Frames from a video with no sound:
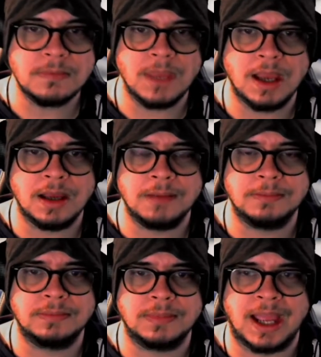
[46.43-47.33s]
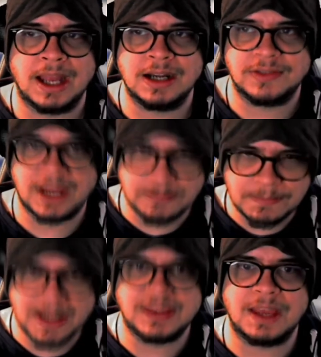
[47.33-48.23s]
And they'd
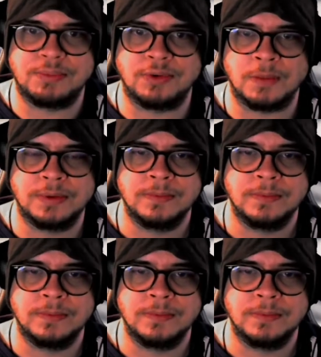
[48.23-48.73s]
made their prop,